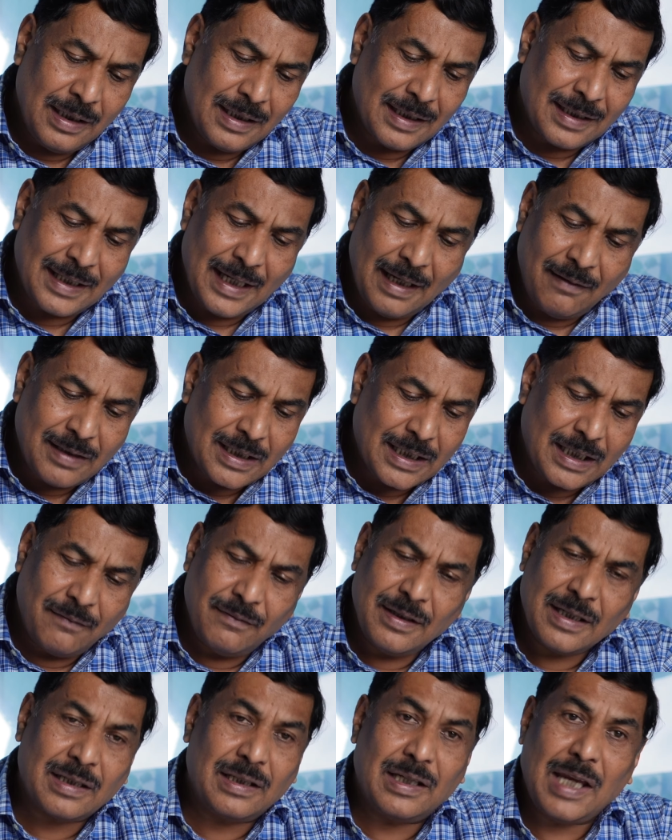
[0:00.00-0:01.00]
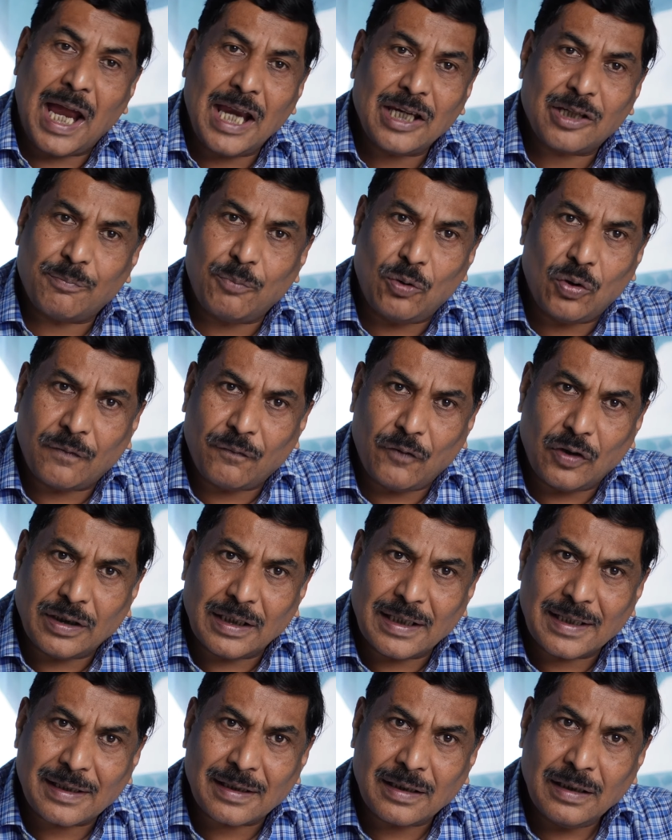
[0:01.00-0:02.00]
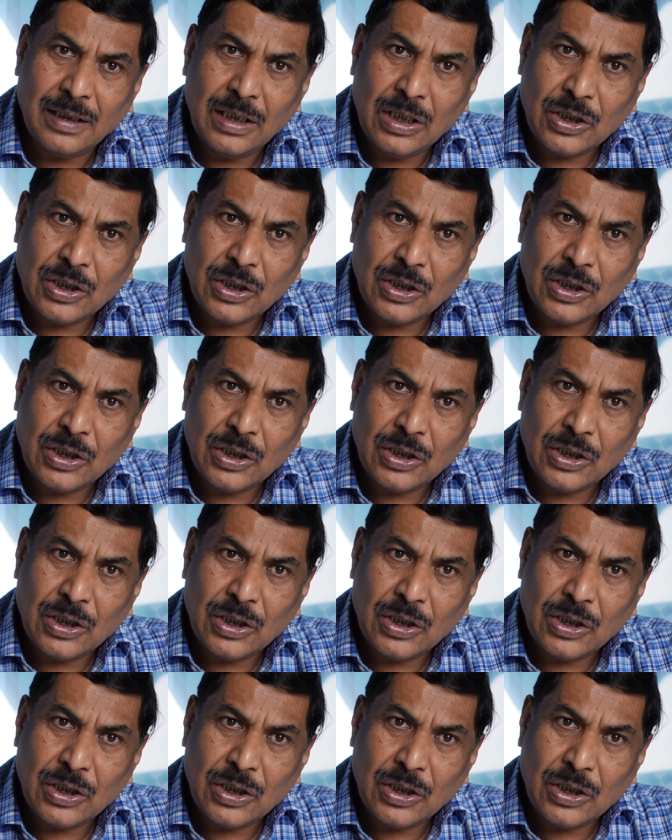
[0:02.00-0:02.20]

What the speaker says: self-service dashboard for this?